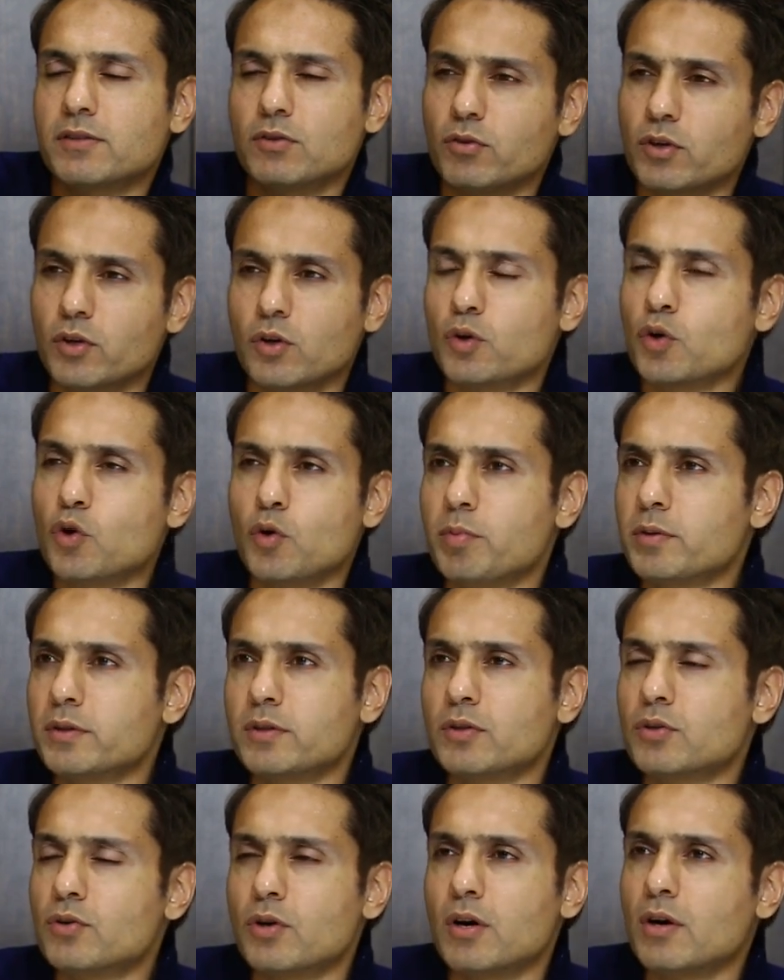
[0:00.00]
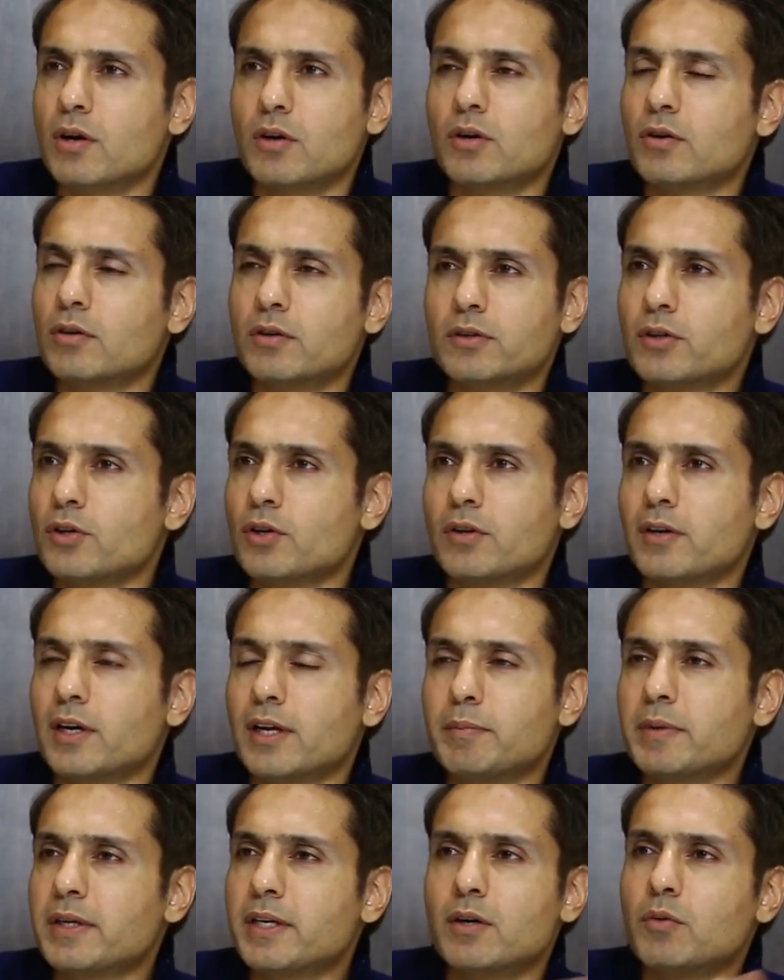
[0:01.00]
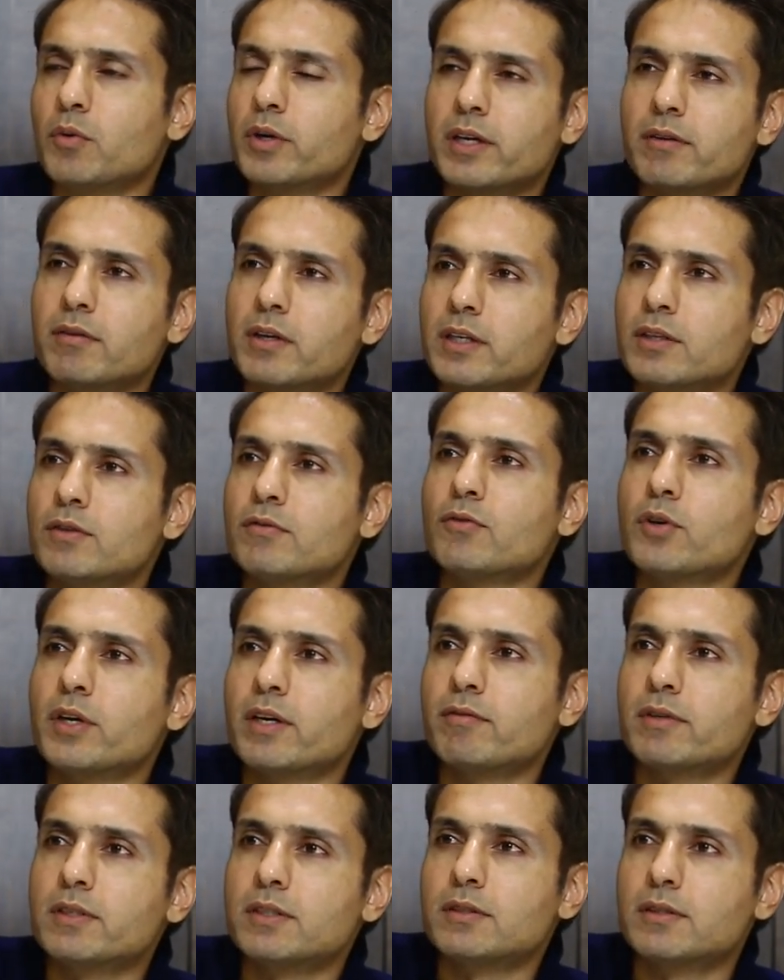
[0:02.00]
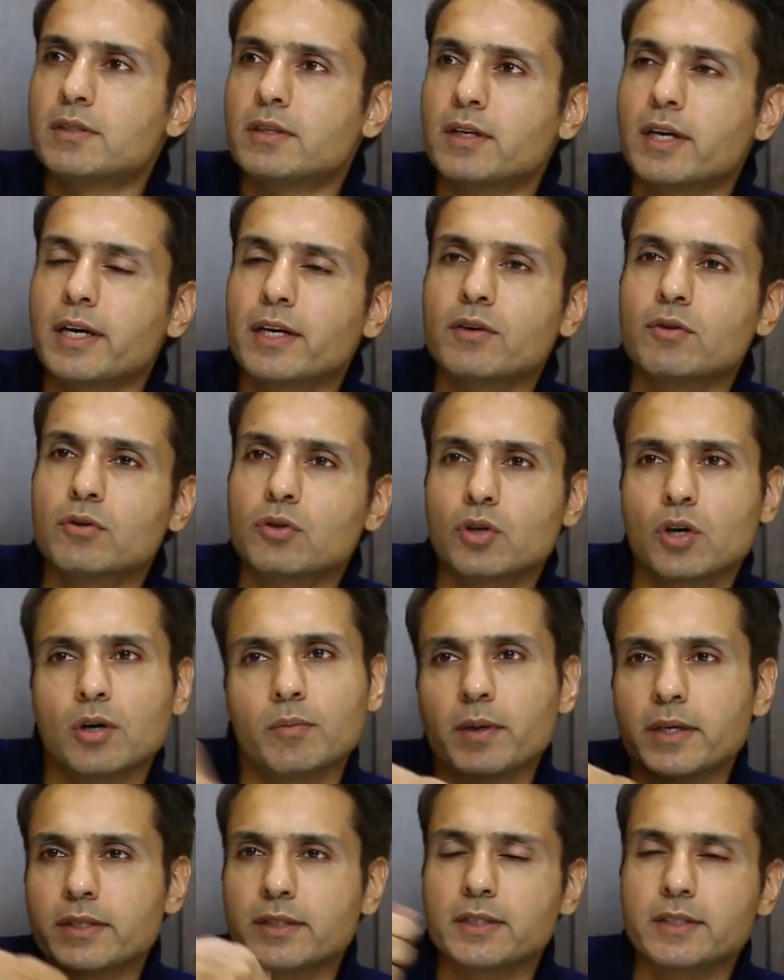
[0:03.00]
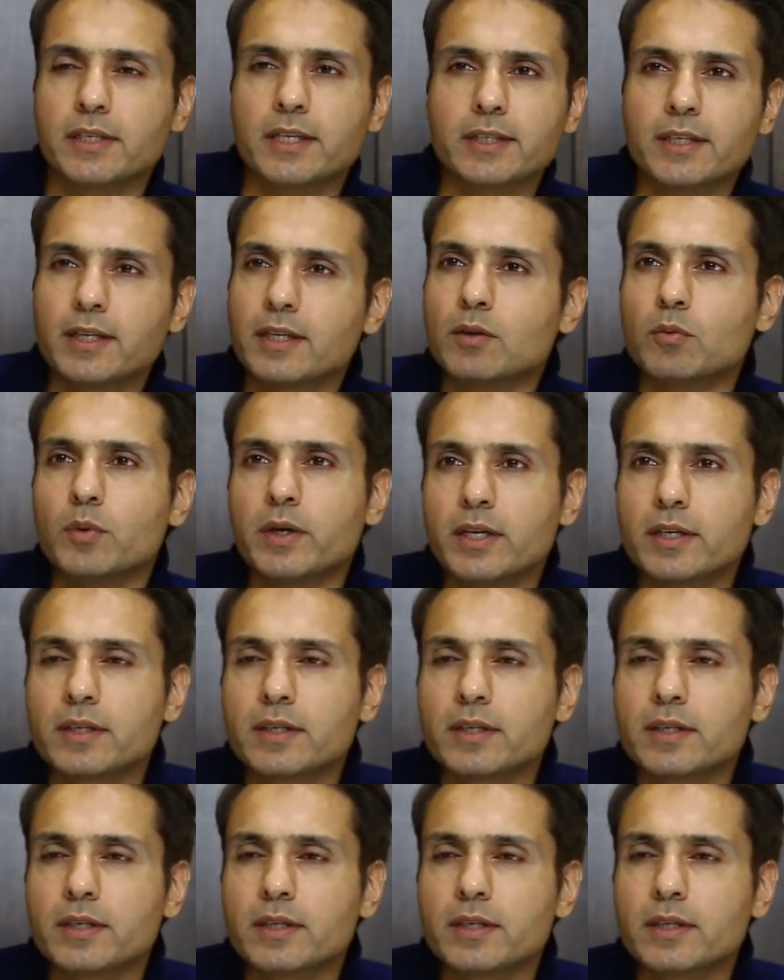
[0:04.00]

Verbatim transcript: You open the drawer or your Almira, whatever whatever is lying on top, I just take that and wear